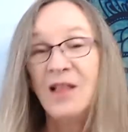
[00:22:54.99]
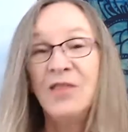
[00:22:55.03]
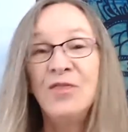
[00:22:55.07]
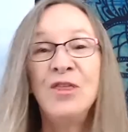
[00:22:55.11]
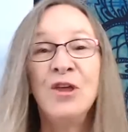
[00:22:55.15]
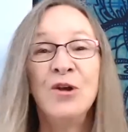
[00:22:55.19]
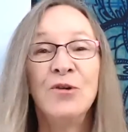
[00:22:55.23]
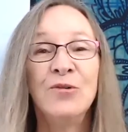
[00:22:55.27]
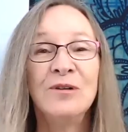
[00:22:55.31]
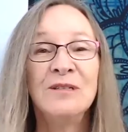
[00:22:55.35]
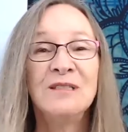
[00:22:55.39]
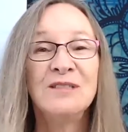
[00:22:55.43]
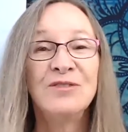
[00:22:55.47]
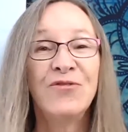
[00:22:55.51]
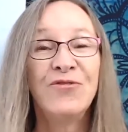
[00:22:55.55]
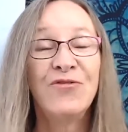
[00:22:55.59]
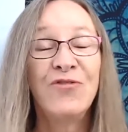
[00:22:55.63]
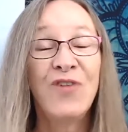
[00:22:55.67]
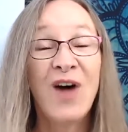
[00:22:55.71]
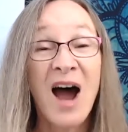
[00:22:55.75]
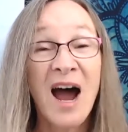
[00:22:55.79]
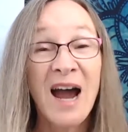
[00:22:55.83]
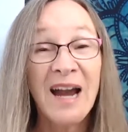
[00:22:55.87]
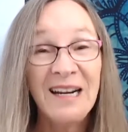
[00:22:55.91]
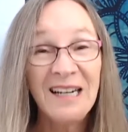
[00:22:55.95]
there is
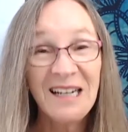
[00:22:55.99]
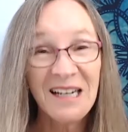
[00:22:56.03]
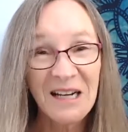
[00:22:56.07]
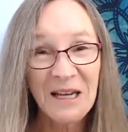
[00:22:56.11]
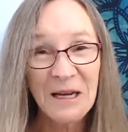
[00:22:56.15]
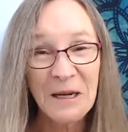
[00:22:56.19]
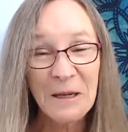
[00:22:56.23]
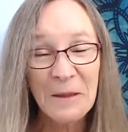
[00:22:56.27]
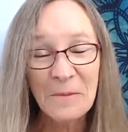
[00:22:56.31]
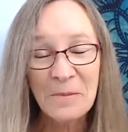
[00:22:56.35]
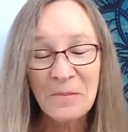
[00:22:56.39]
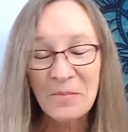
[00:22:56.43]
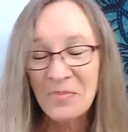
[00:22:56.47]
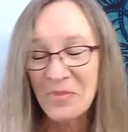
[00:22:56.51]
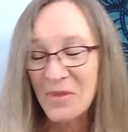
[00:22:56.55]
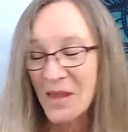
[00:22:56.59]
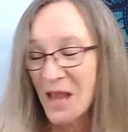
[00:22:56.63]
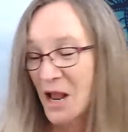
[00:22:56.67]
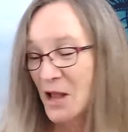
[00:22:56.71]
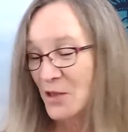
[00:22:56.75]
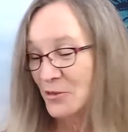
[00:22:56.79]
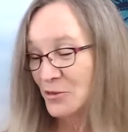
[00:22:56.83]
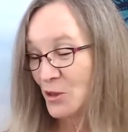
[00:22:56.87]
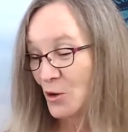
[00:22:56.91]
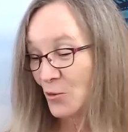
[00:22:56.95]
finally
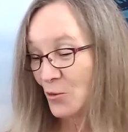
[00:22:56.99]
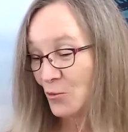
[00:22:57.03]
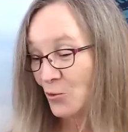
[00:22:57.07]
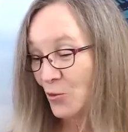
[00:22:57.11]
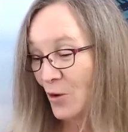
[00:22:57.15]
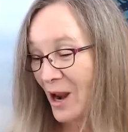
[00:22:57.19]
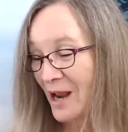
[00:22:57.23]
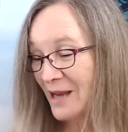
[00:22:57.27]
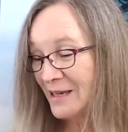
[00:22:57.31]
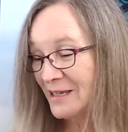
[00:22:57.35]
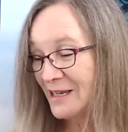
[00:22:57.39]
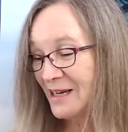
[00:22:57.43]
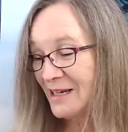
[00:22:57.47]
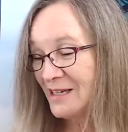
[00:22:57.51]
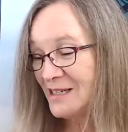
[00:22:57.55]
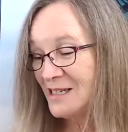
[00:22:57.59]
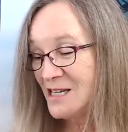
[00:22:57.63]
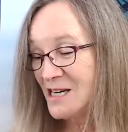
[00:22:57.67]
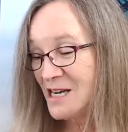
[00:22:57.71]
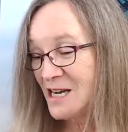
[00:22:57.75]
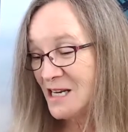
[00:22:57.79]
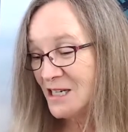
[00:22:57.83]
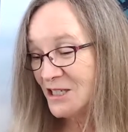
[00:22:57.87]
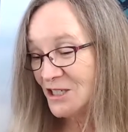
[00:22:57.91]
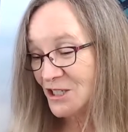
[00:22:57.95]
the
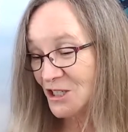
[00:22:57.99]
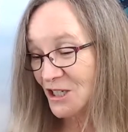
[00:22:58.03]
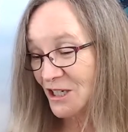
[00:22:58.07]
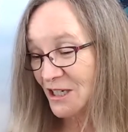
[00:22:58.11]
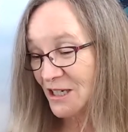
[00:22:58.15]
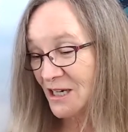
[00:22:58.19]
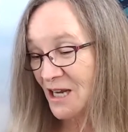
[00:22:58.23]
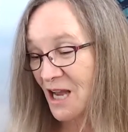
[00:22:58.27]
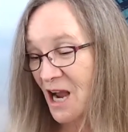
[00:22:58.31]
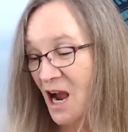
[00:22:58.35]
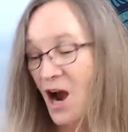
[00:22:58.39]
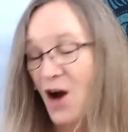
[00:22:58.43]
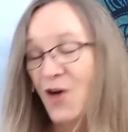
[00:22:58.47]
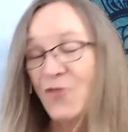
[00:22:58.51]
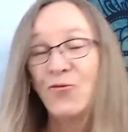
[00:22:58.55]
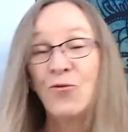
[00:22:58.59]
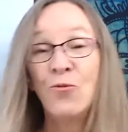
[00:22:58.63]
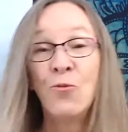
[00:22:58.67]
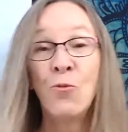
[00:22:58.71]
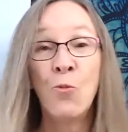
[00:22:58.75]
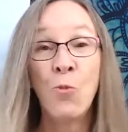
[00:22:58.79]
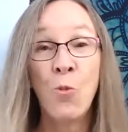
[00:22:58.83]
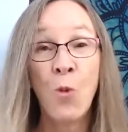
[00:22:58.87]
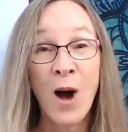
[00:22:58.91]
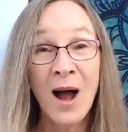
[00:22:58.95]
recognition of
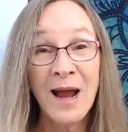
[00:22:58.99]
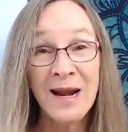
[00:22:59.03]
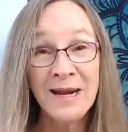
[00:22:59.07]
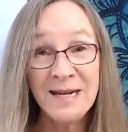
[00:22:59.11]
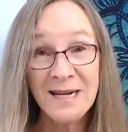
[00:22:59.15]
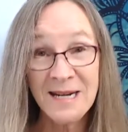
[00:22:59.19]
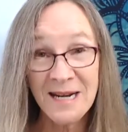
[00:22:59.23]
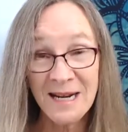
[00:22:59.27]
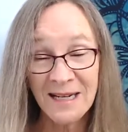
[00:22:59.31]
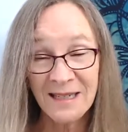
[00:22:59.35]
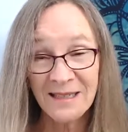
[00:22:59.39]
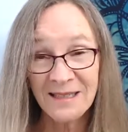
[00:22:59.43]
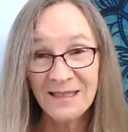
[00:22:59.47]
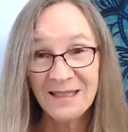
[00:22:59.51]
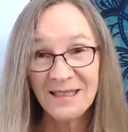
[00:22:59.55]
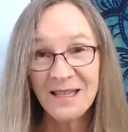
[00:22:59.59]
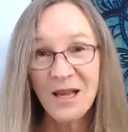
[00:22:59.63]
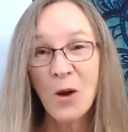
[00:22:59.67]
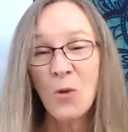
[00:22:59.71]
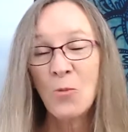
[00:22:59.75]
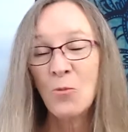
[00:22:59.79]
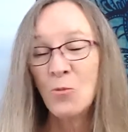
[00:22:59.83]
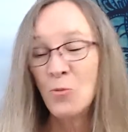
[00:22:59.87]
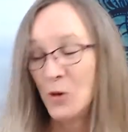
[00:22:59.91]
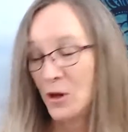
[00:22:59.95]
oneness
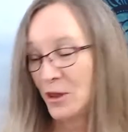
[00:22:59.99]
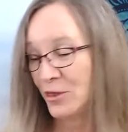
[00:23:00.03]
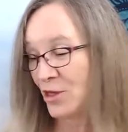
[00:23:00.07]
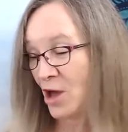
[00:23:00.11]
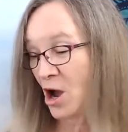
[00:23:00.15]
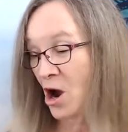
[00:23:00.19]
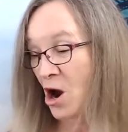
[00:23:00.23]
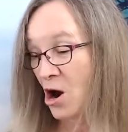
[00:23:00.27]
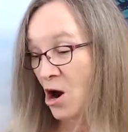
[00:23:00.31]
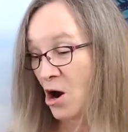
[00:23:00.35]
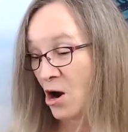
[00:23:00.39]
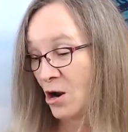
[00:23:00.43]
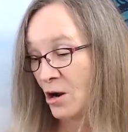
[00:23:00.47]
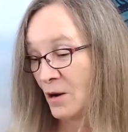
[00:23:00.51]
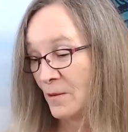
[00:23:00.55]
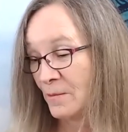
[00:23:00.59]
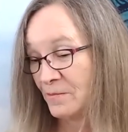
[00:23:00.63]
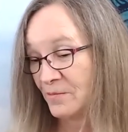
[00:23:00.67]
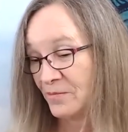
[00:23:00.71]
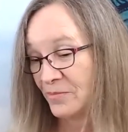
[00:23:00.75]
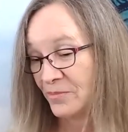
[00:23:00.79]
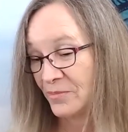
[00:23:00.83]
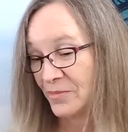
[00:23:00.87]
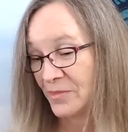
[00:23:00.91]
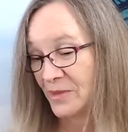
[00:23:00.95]
with all
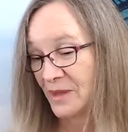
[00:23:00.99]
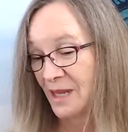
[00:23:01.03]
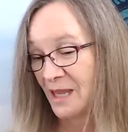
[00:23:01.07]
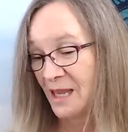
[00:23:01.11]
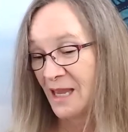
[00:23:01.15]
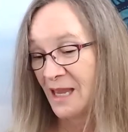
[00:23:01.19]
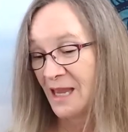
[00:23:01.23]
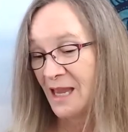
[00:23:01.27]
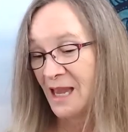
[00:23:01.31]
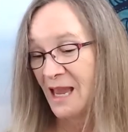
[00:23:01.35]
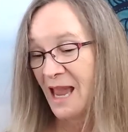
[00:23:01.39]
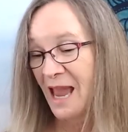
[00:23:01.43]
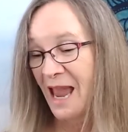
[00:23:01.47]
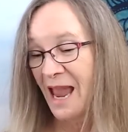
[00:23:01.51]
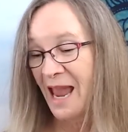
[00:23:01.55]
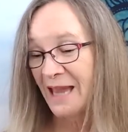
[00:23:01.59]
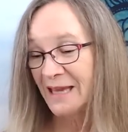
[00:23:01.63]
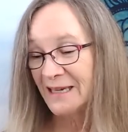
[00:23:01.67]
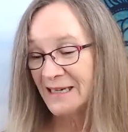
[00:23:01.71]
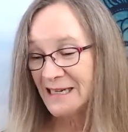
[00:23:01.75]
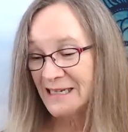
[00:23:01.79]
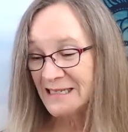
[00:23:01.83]
and